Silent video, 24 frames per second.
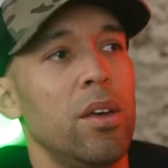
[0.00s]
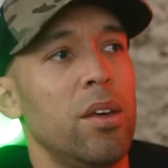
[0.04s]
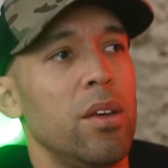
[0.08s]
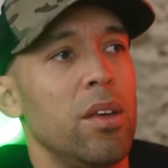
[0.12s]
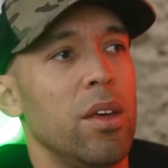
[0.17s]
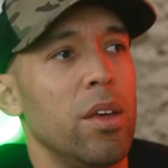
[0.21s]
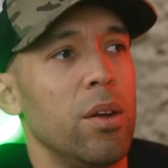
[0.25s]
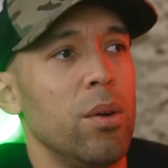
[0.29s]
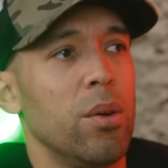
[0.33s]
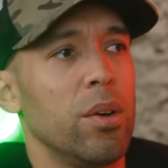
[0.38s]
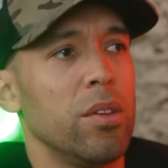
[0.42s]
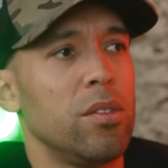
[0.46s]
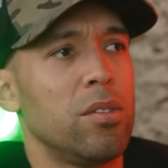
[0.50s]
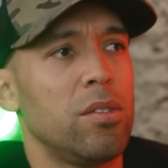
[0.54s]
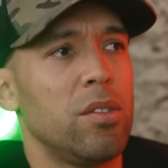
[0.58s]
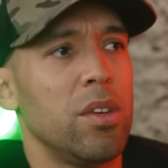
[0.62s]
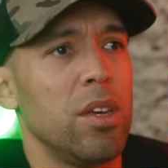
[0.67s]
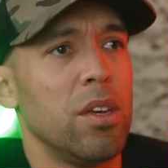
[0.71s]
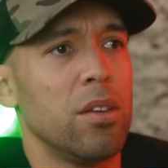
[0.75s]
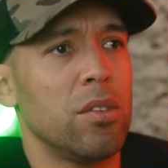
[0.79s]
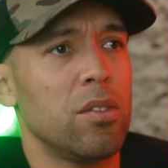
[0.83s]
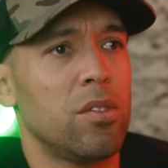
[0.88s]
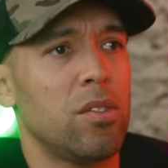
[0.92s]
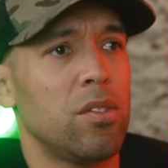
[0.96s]
you know, it's
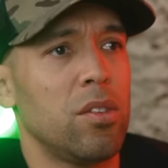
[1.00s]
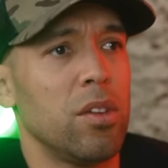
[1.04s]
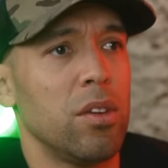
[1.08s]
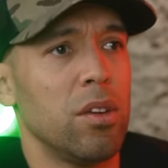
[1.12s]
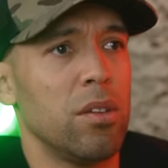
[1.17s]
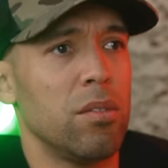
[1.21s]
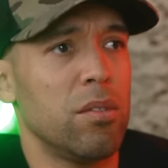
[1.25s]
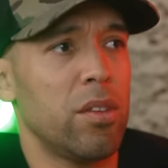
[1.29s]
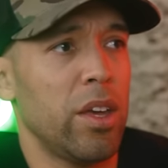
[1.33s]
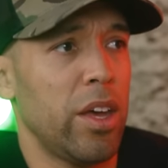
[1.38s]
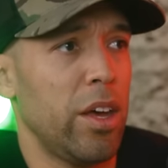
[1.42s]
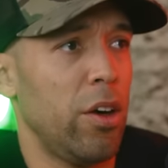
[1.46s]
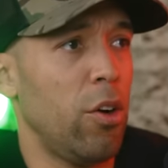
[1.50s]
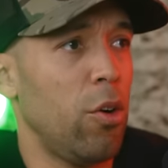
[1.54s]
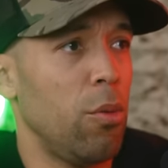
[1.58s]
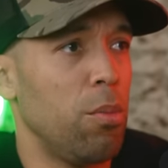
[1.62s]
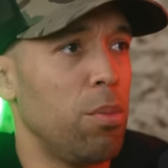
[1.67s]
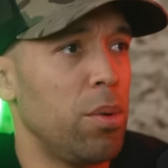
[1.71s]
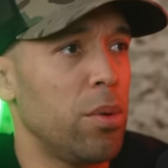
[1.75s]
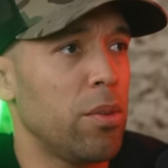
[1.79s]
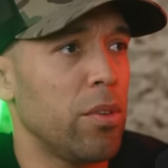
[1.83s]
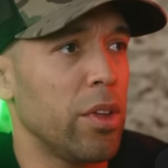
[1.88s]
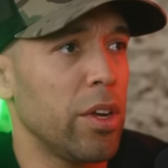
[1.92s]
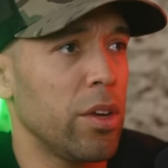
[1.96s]
it's to, to
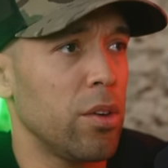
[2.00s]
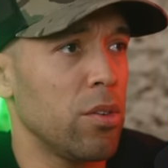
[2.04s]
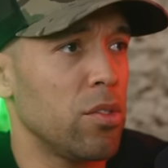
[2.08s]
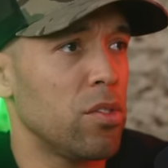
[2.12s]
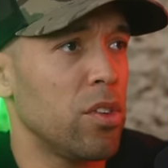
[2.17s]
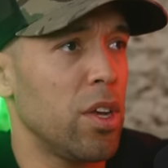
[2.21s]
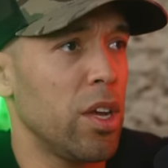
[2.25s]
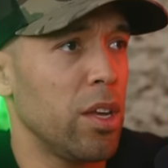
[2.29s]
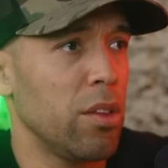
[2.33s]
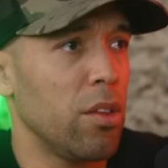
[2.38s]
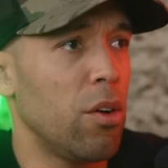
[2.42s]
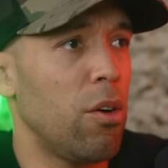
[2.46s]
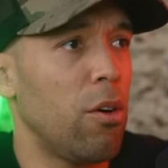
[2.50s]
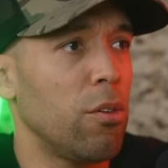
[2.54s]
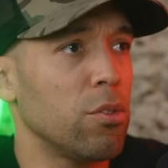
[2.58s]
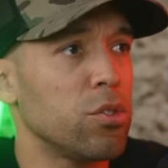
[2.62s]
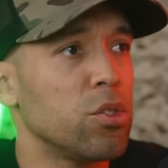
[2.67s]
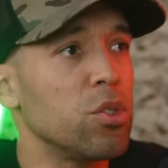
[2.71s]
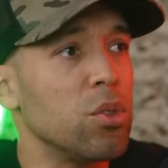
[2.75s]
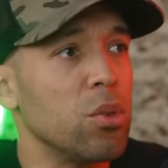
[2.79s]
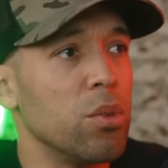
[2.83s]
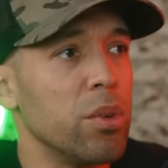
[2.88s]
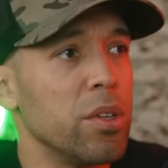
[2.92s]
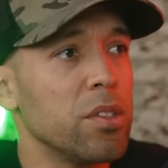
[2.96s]
help, like you're saying, the
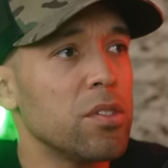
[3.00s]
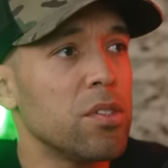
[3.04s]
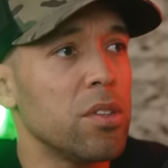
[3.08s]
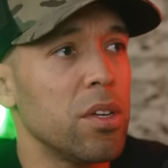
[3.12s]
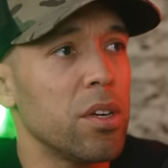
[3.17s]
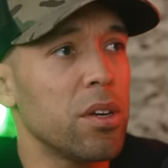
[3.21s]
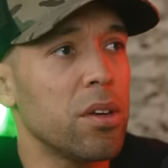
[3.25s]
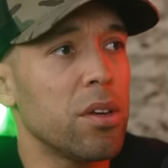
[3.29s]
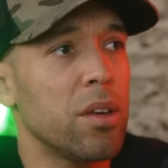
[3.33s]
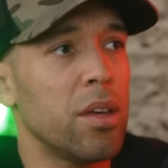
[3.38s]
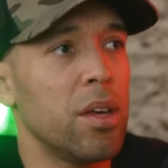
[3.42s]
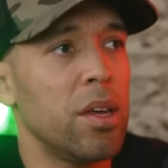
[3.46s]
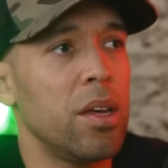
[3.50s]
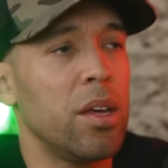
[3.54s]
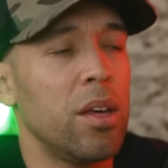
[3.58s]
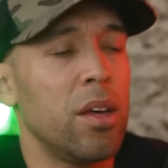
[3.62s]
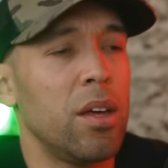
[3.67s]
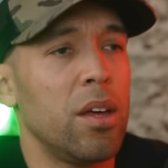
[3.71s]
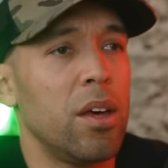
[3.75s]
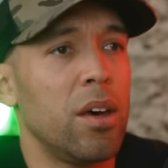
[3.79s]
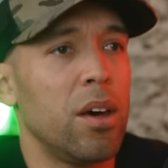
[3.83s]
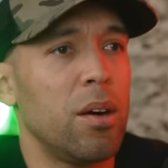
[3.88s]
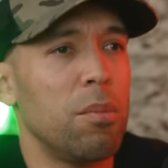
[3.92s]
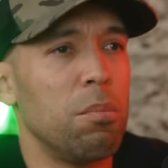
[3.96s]
altruistic
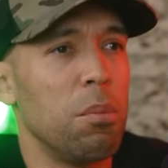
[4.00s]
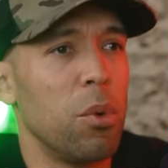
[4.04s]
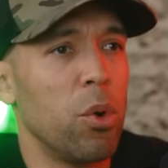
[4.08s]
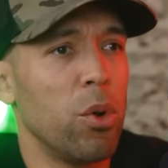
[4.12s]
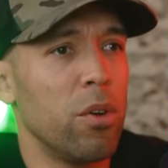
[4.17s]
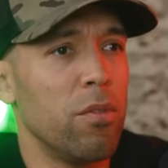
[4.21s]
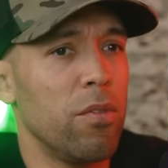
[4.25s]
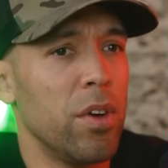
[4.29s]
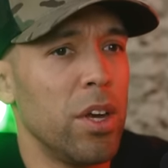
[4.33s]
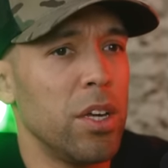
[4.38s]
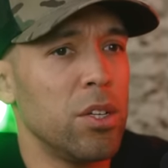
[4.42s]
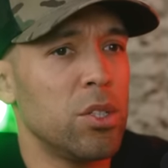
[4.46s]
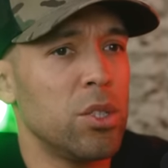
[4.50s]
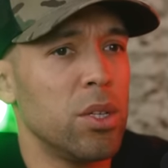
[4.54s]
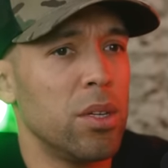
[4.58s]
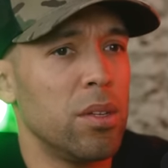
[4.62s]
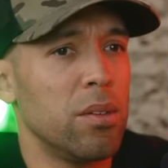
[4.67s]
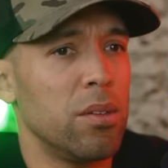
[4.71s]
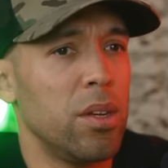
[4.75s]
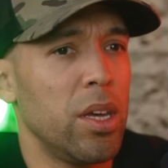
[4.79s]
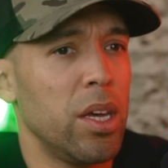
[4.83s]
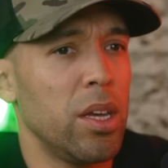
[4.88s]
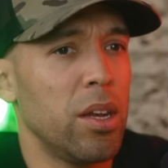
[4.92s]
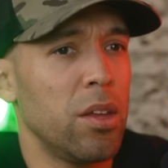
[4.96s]

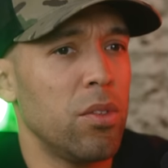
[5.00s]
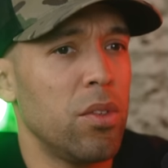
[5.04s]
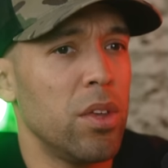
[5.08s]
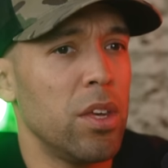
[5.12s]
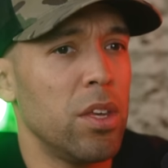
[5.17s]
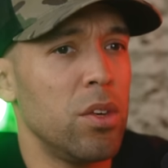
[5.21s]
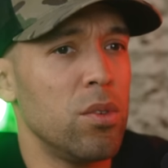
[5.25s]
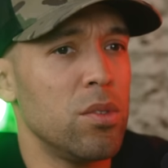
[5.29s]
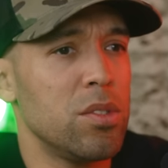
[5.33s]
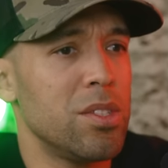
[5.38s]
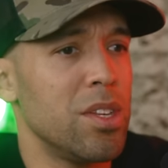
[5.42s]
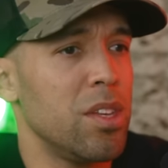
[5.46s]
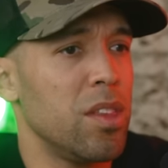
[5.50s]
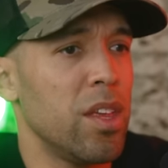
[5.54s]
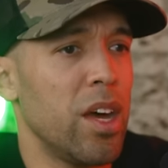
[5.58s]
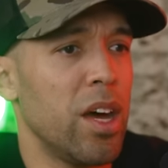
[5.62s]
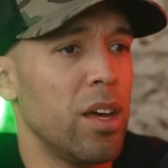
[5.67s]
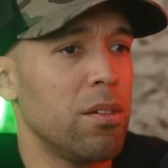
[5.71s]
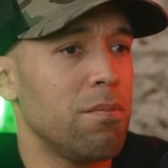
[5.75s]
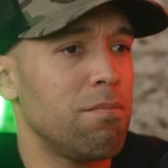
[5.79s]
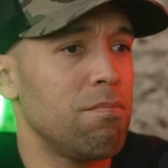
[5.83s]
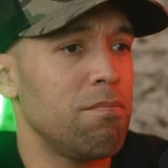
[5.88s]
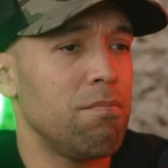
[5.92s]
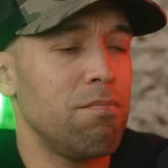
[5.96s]
motivation. And I think you see
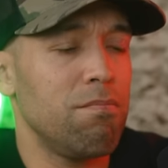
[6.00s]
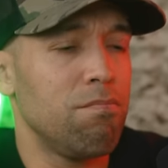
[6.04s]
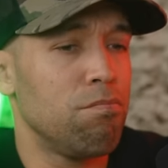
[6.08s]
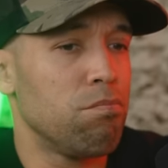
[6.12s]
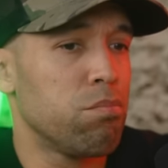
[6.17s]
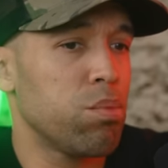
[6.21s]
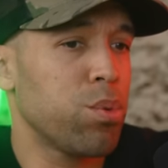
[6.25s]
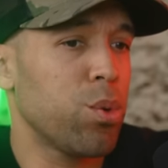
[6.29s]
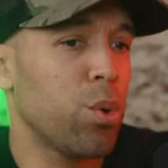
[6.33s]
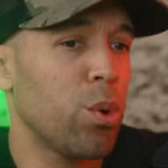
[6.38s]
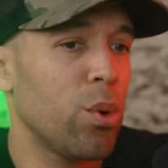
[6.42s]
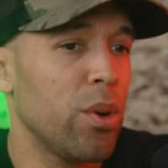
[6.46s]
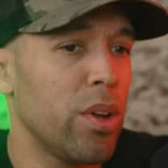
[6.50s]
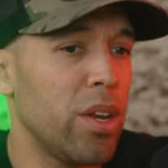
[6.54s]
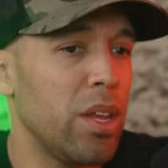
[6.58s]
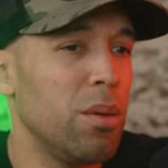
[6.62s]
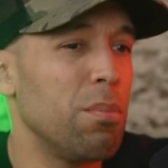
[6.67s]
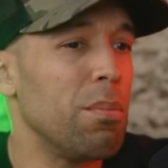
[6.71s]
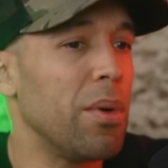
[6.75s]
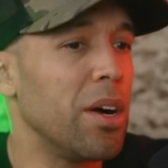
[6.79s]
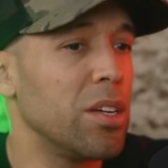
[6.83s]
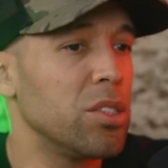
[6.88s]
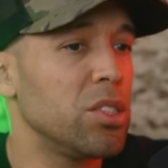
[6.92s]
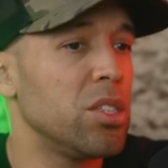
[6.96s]
that pretty
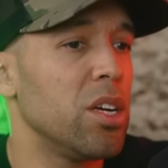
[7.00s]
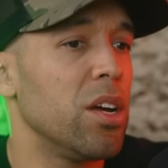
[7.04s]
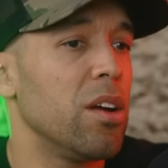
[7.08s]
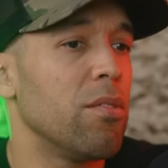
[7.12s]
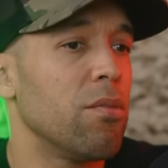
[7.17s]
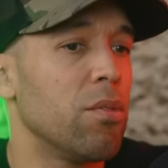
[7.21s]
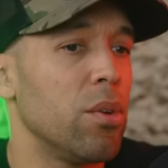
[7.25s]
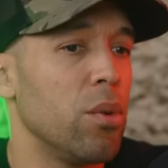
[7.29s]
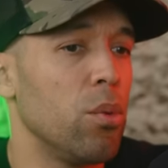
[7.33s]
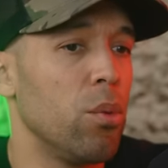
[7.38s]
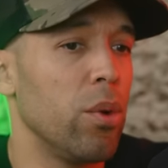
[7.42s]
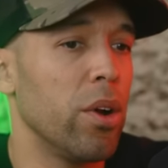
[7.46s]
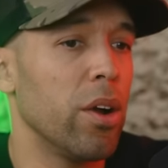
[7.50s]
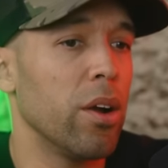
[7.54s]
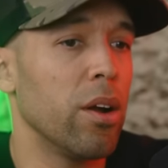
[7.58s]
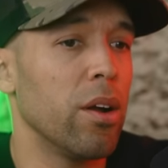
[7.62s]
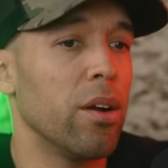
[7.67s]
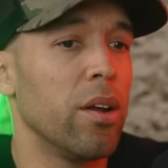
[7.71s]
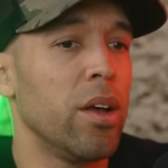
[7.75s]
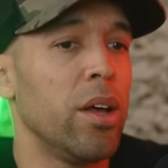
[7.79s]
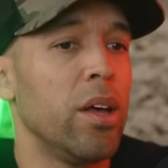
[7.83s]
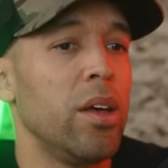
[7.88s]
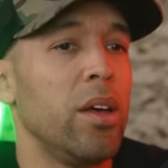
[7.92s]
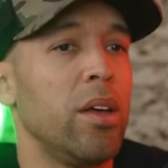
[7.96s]
much
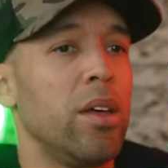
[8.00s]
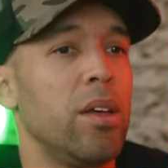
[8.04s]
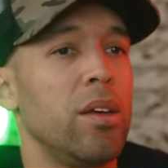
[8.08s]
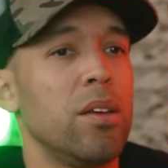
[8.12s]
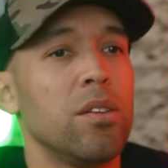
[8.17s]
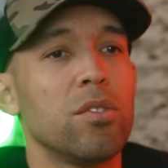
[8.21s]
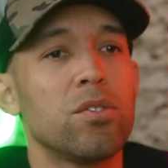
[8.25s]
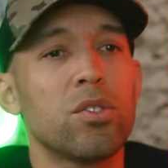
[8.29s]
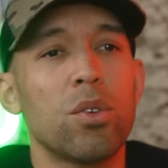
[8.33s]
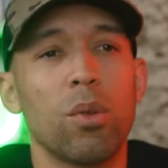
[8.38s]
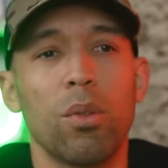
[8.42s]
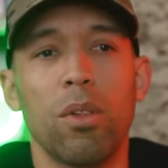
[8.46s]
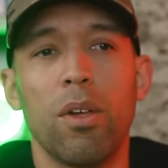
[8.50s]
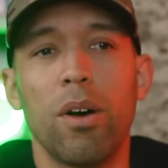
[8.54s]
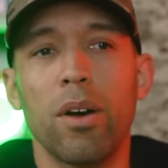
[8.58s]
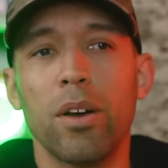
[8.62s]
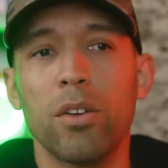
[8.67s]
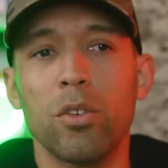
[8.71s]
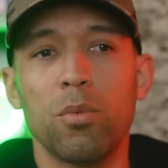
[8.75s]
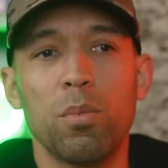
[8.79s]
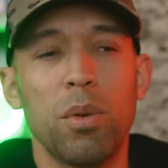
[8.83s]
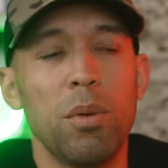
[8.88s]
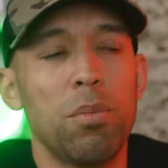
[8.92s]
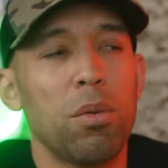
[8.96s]
everywhere so
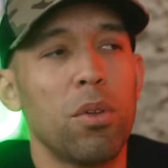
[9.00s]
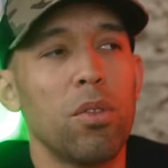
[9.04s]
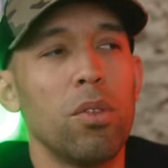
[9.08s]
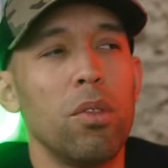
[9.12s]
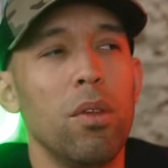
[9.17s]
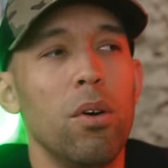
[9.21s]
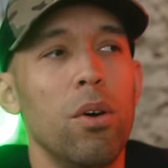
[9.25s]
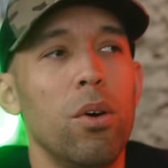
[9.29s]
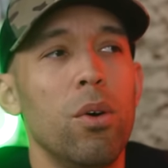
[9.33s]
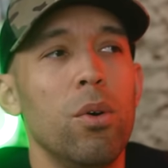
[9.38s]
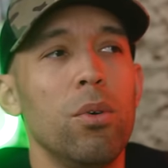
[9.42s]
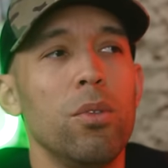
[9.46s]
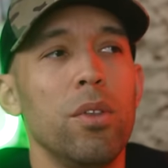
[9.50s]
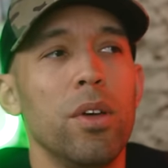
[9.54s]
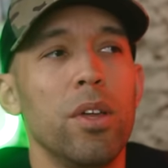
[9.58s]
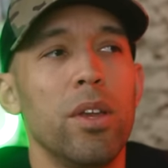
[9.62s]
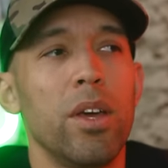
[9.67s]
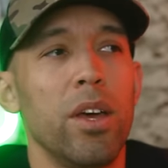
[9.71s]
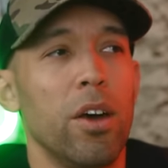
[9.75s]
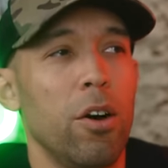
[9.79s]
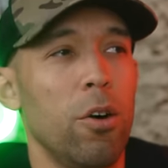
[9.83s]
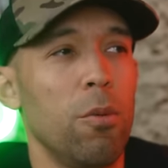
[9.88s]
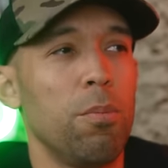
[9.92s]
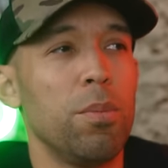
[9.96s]
long as people know that
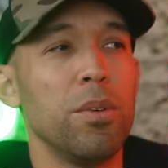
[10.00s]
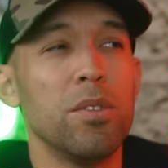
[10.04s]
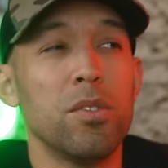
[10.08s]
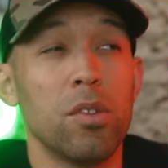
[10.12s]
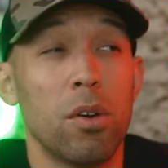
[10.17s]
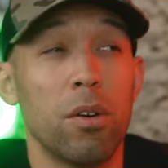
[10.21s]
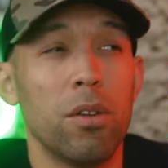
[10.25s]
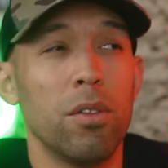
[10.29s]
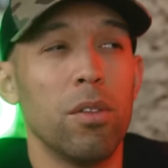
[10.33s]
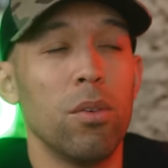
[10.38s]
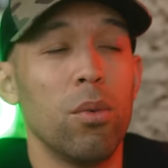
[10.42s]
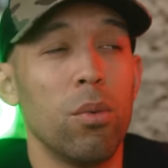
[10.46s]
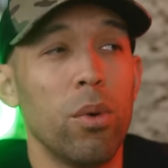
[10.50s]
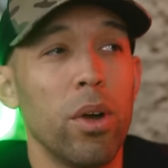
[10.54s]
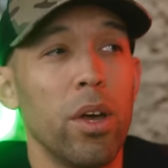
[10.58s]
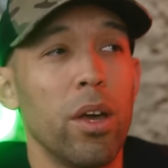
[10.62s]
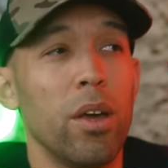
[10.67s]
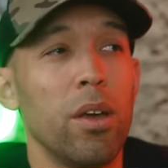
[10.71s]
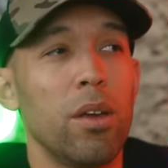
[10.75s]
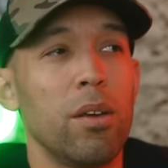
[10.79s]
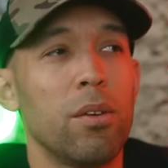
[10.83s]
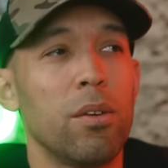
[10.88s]
help is on the way,